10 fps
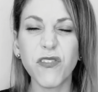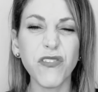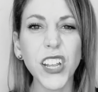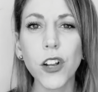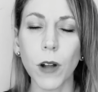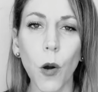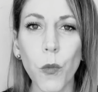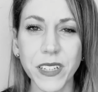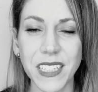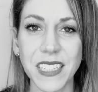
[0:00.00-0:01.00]
figure out
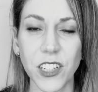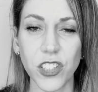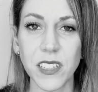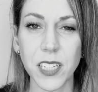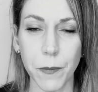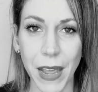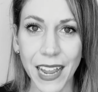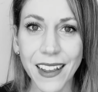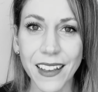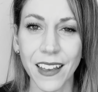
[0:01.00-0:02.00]
what decision to
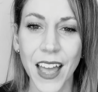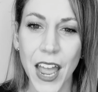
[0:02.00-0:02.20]
make.